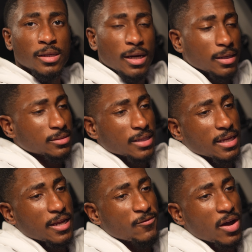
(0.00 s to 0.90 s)

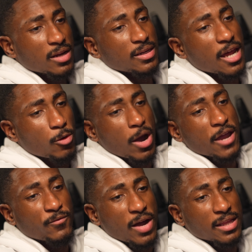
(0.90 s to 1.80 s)
Understand that finding that
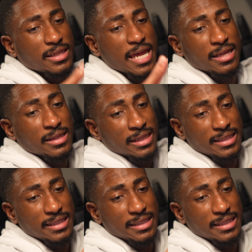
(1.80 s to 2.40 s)
wife, finding that